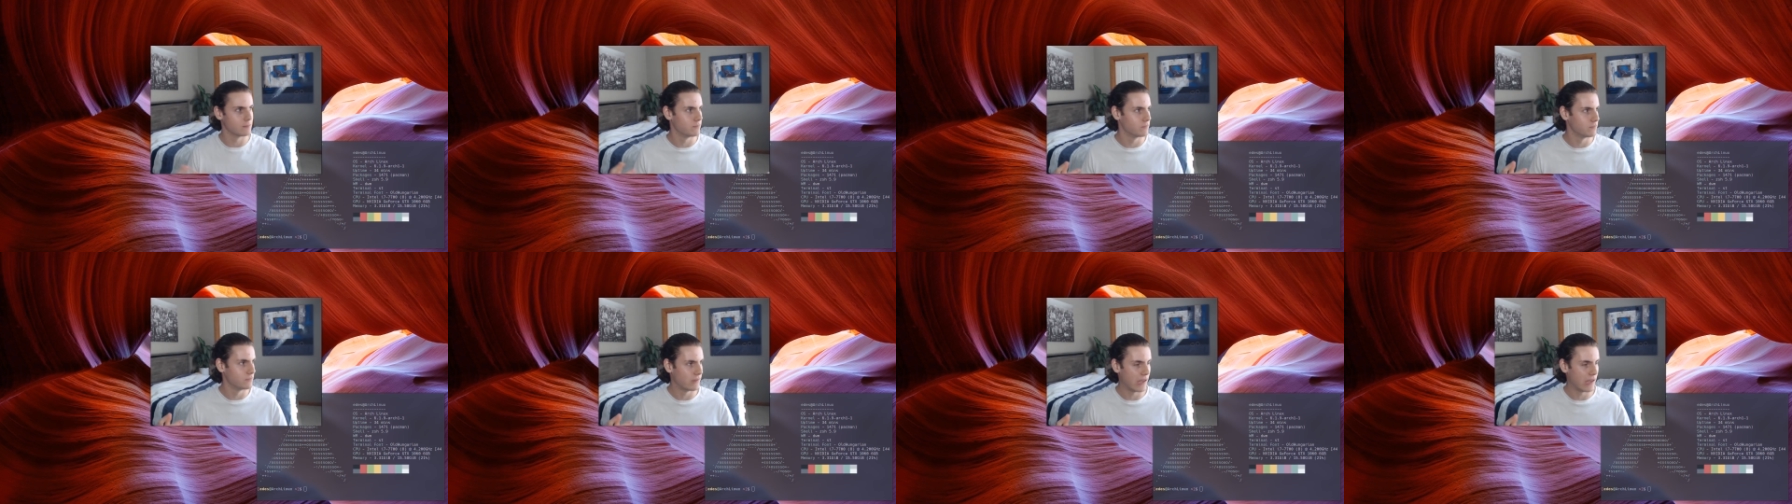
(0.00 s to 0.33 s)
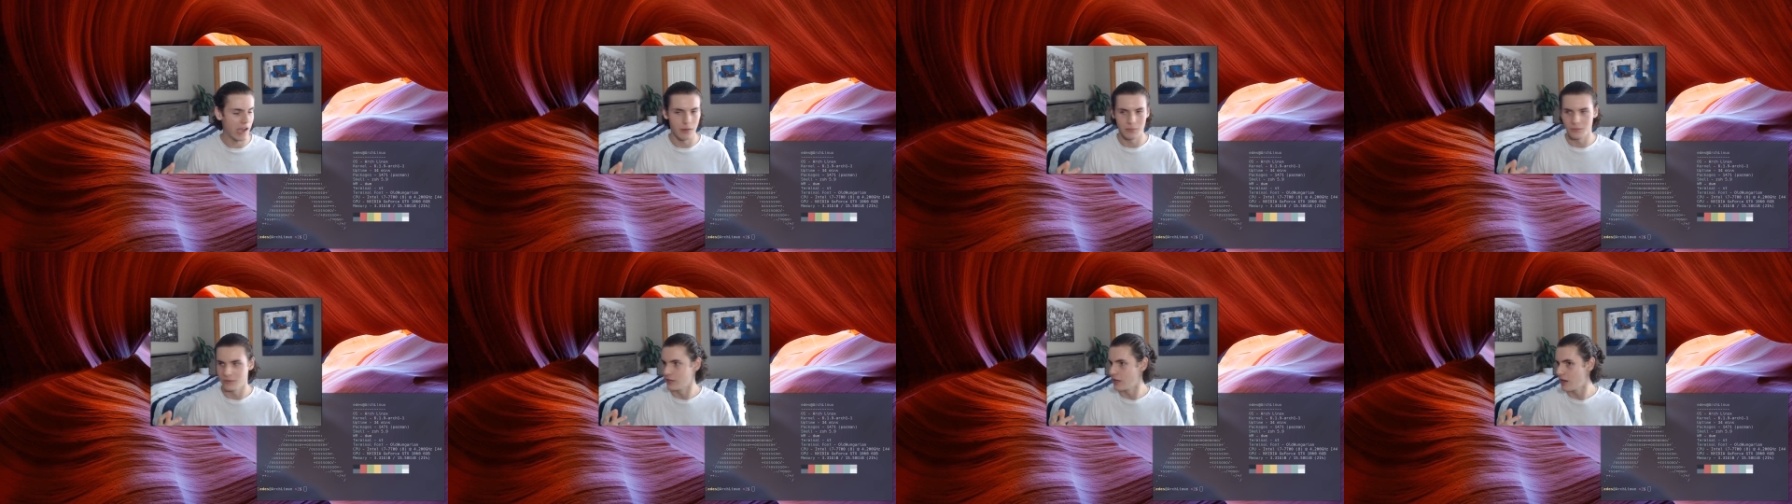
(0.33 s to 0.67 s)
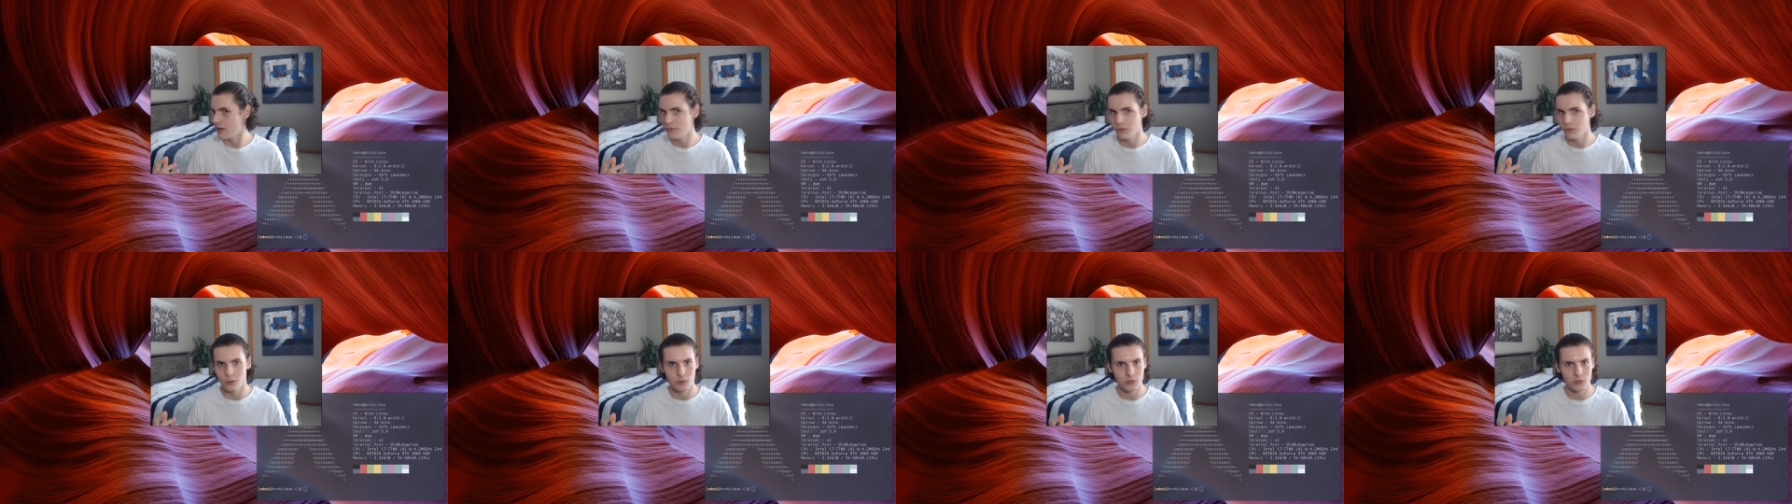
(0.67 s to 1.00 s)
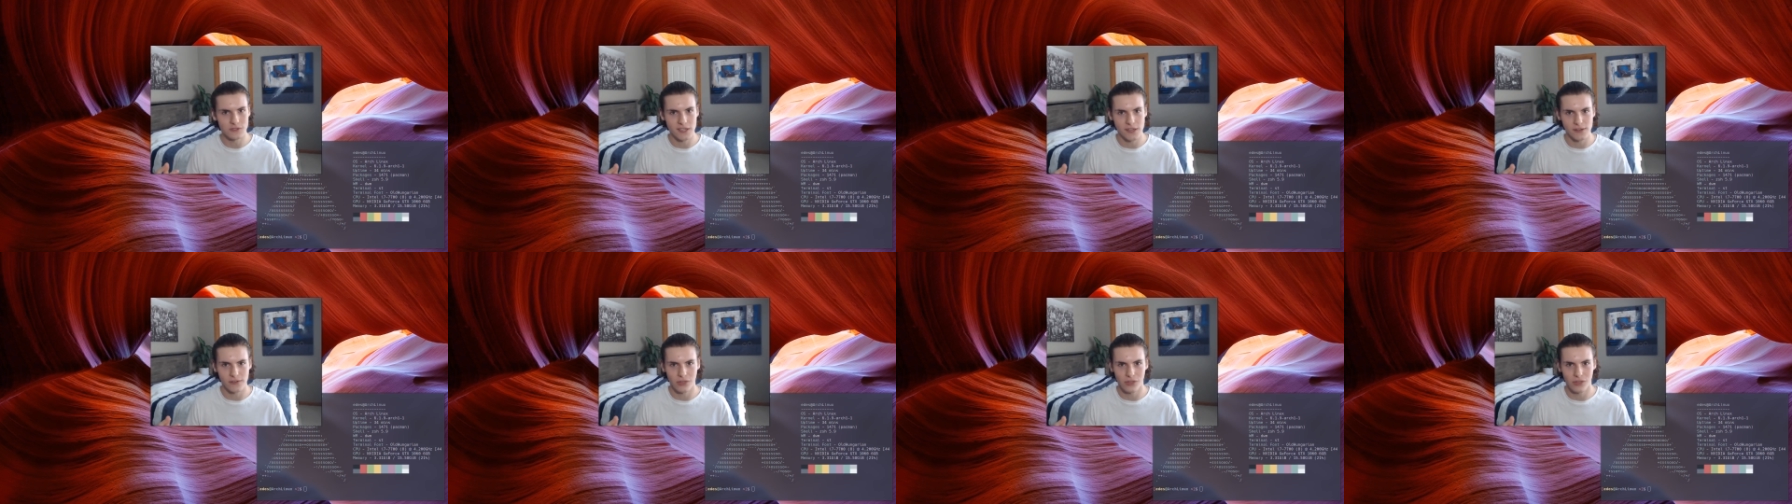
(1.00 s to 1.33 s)
damn, like everyone just
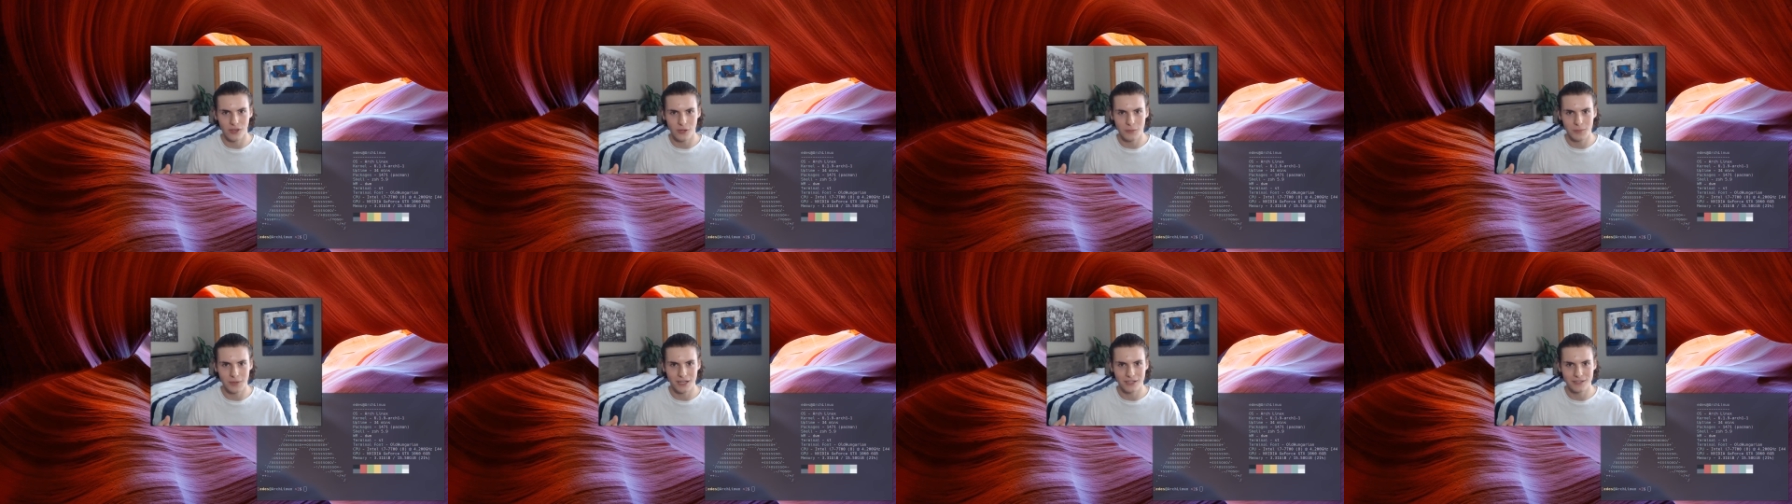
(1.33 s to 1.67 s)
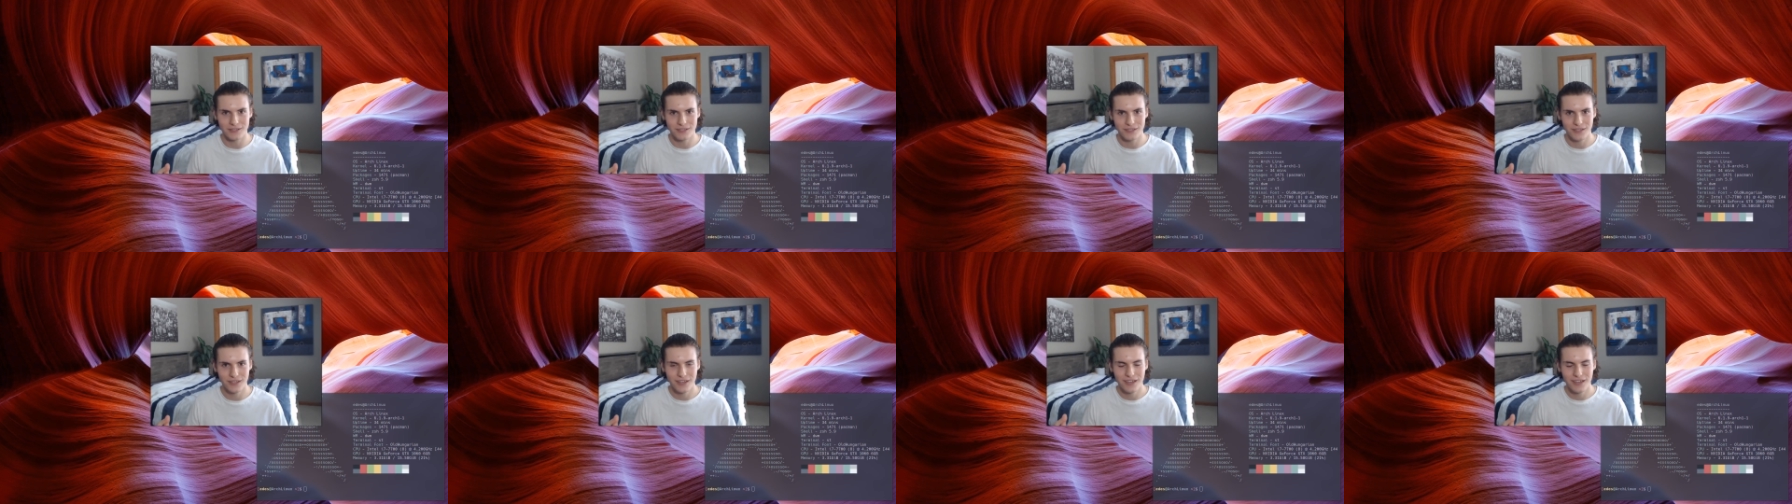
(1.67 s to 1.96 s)
has ThinkPads.